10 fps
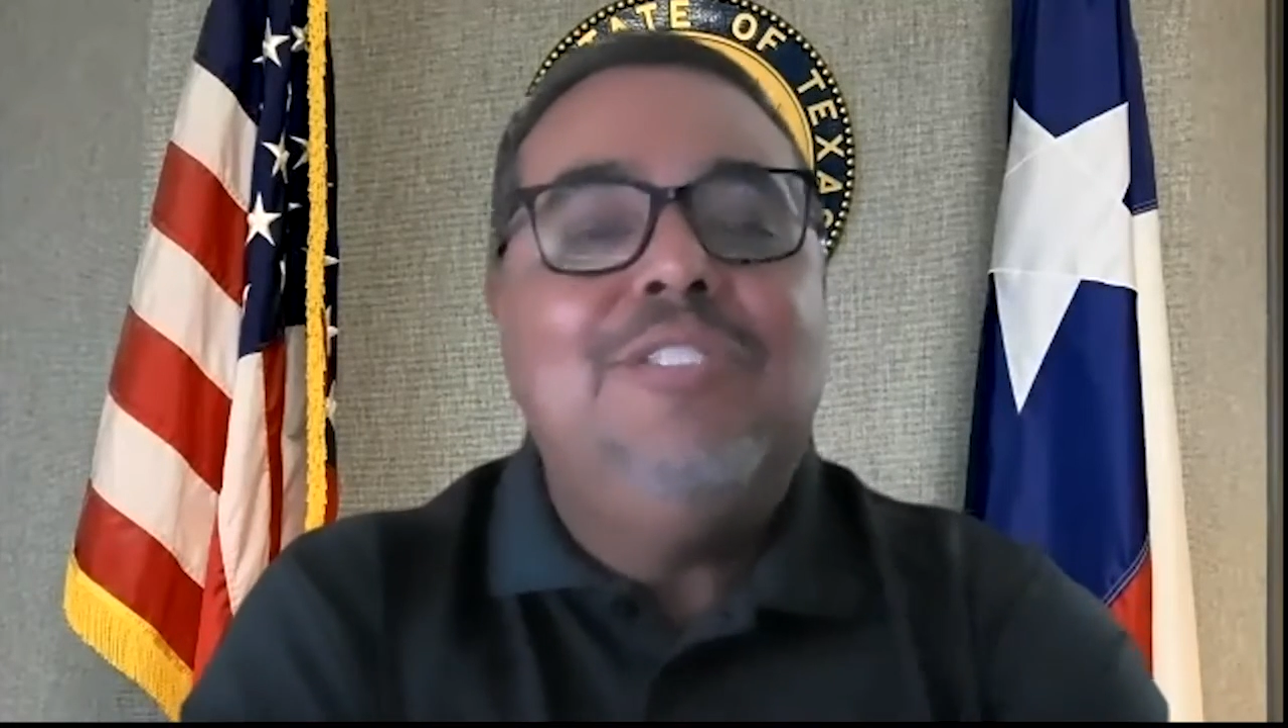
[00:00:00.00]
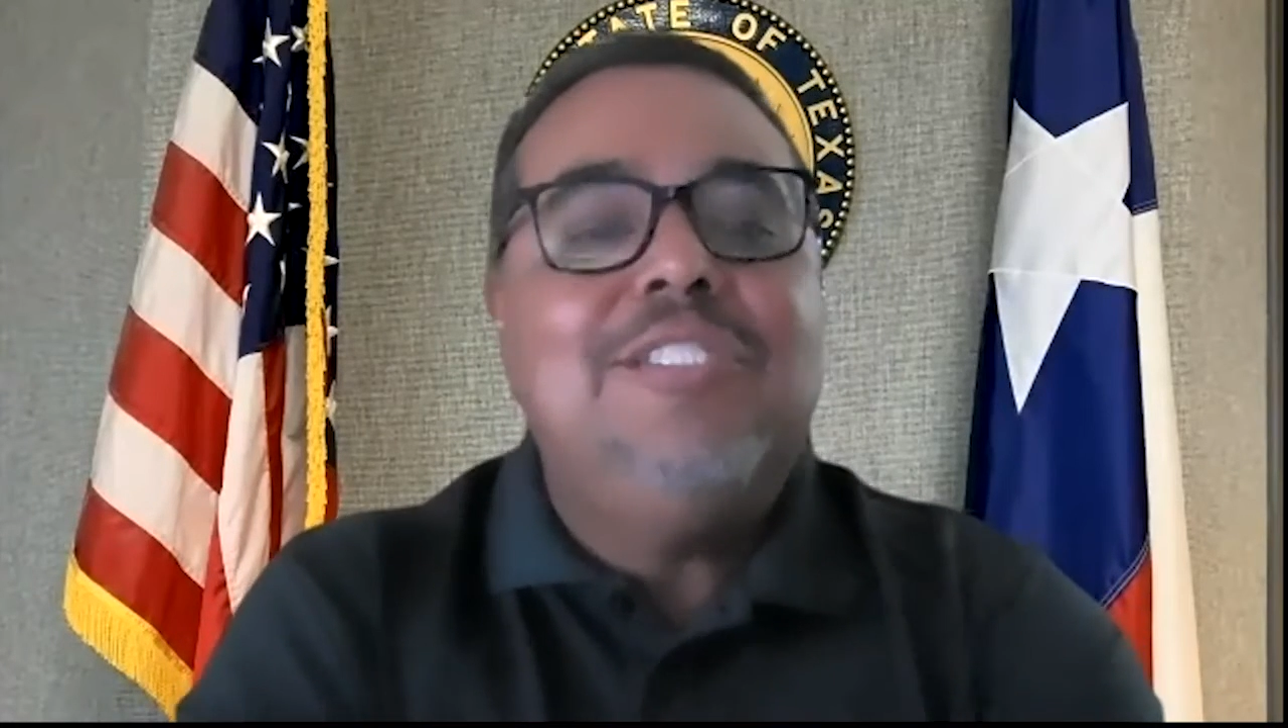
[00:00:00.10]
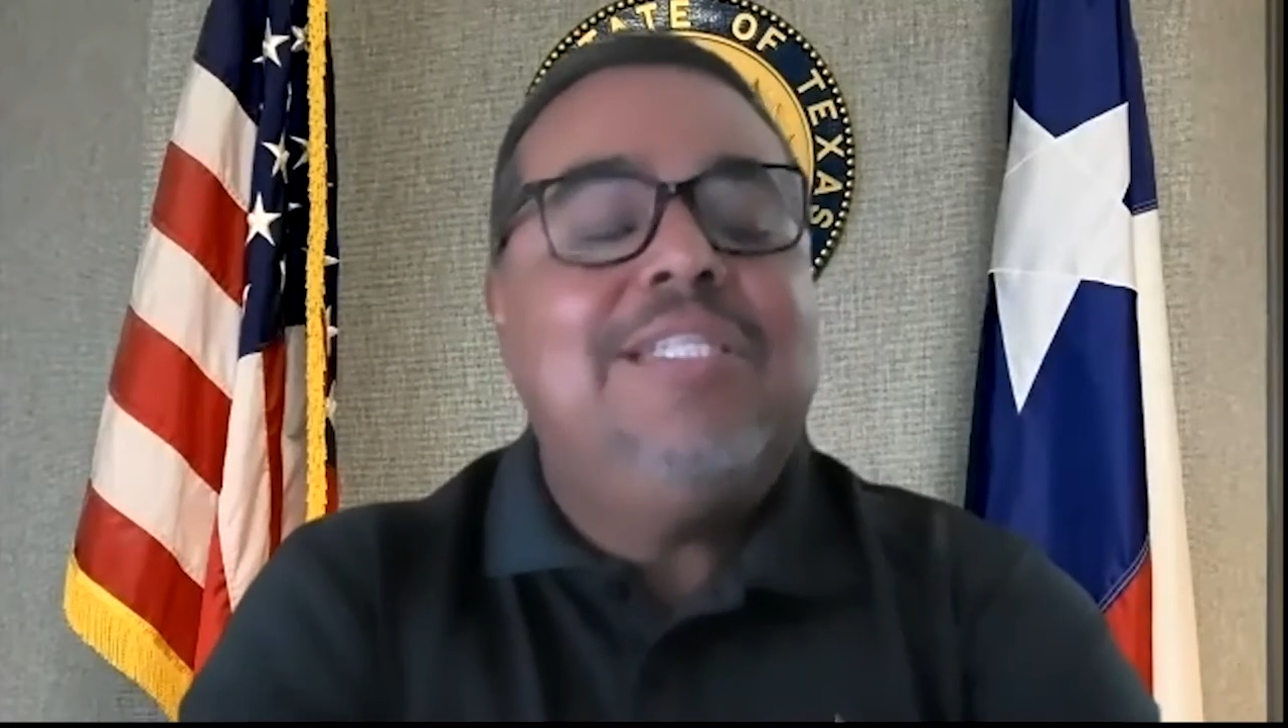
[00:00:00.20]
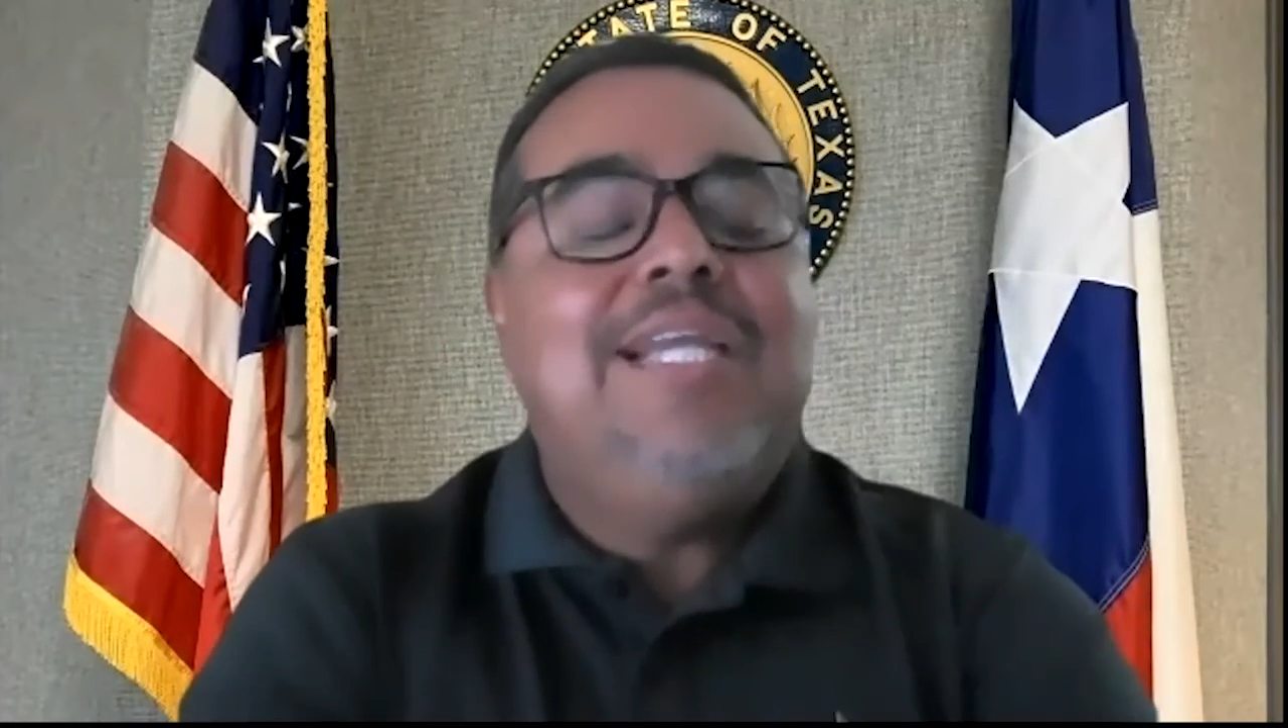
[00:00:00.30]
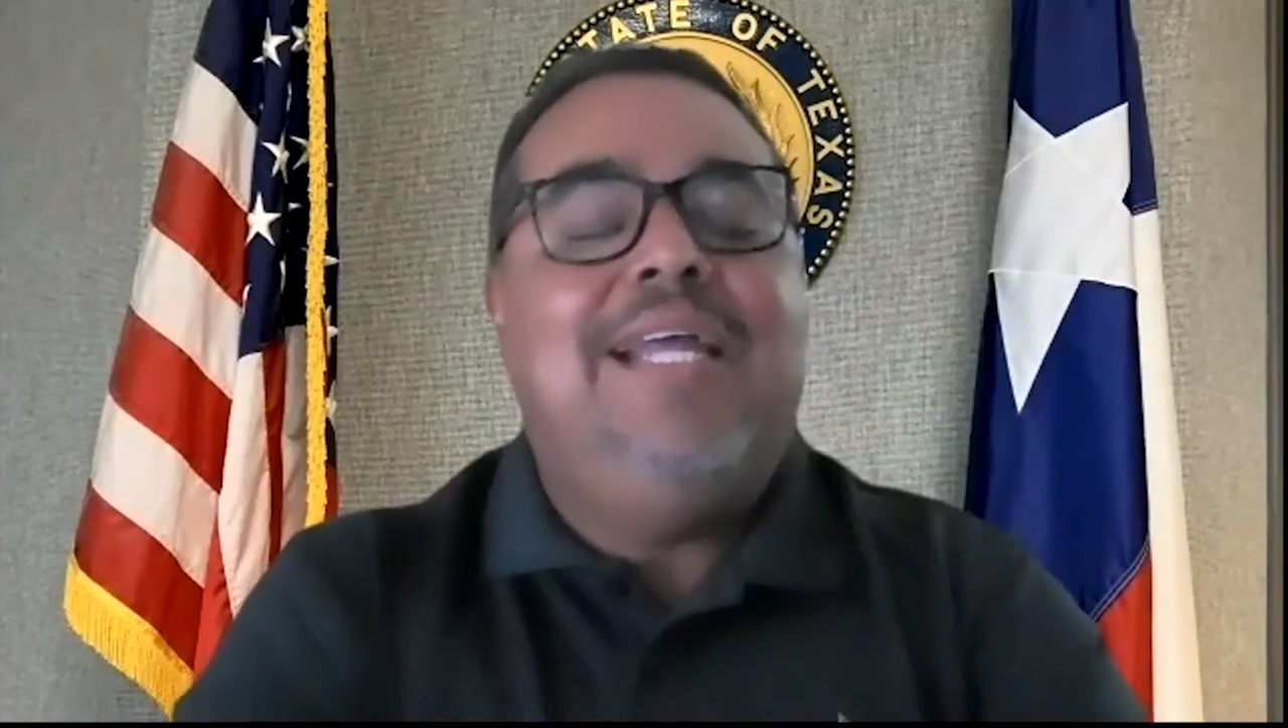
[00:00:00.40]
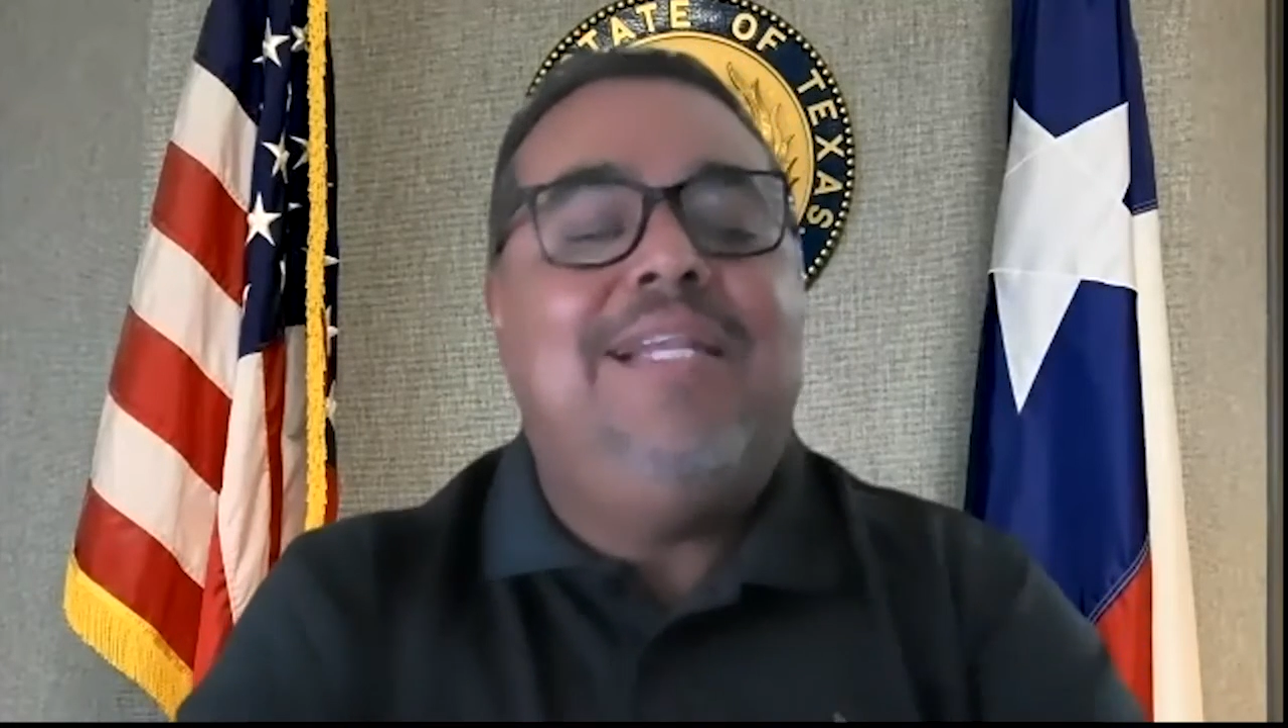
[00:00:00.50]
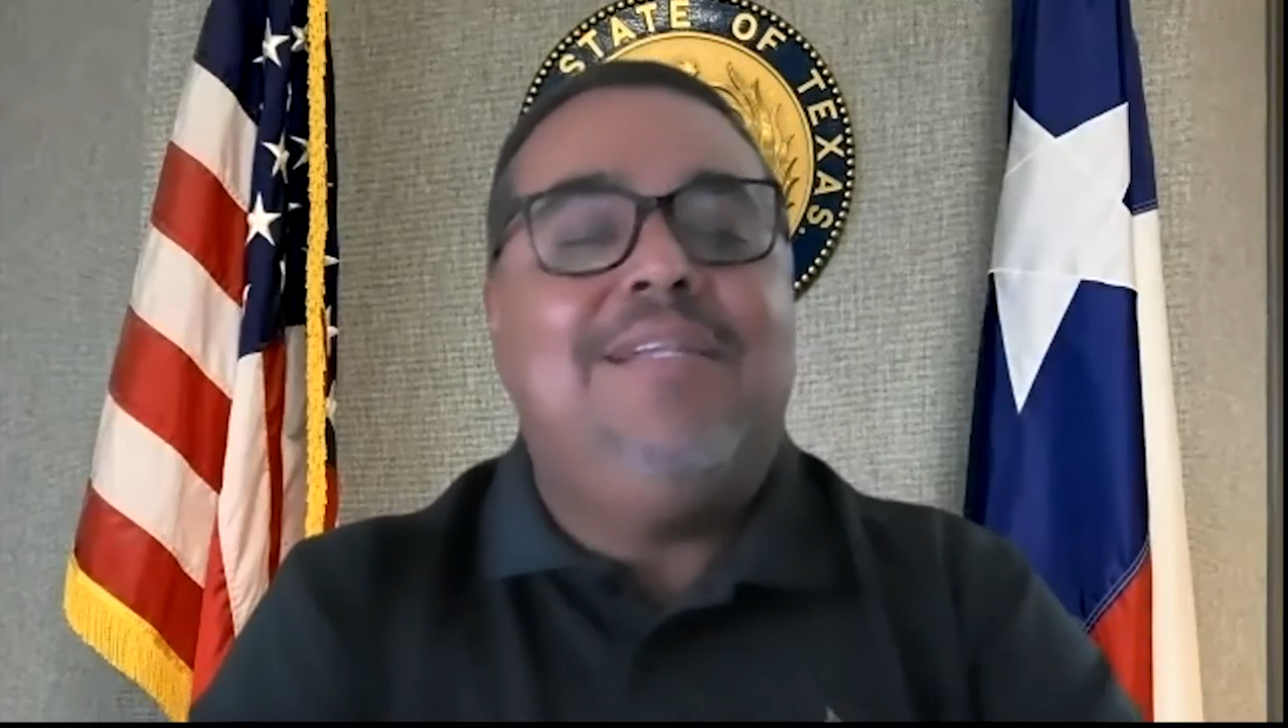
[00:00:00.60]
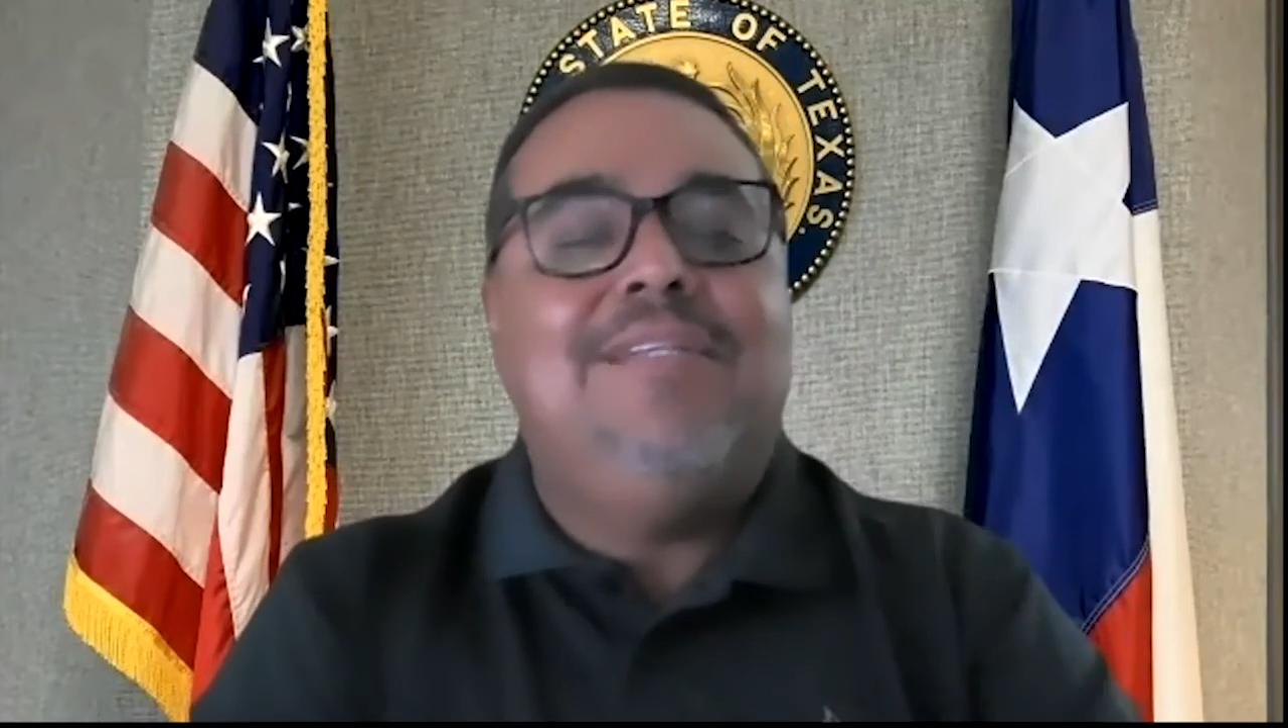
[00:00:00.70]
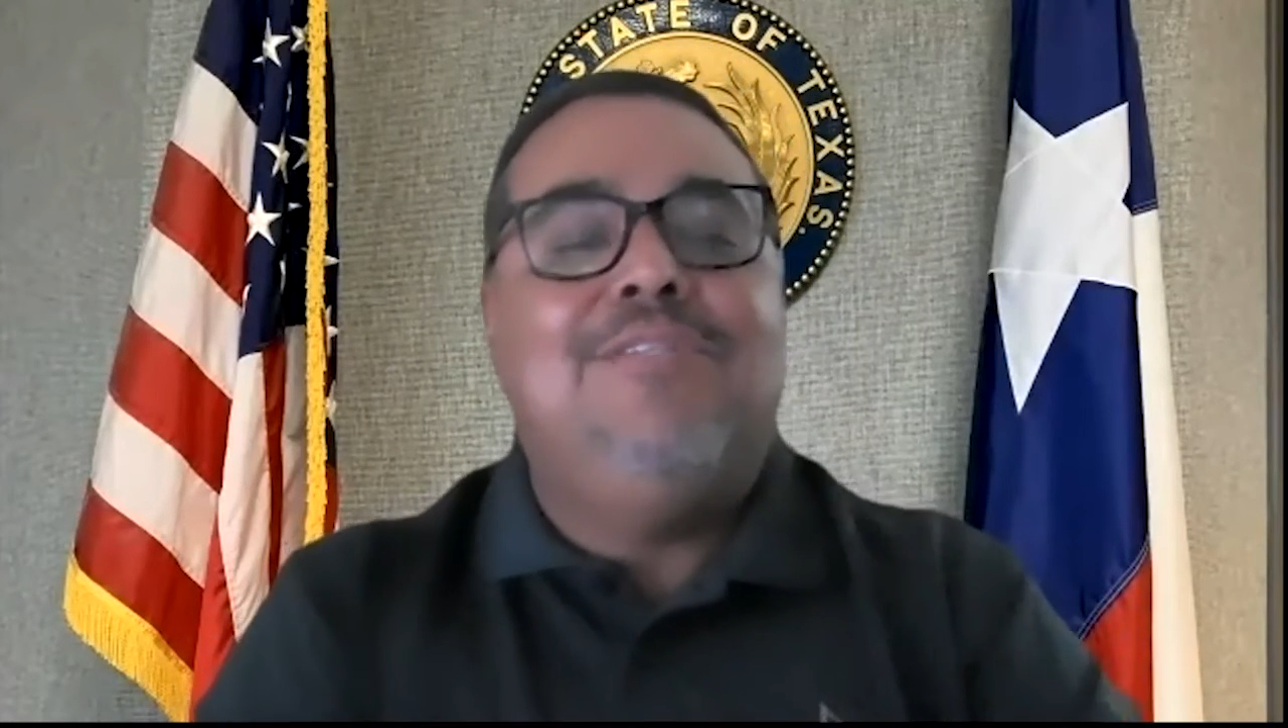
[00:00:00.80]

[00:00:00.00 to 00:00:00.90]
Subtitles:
just can't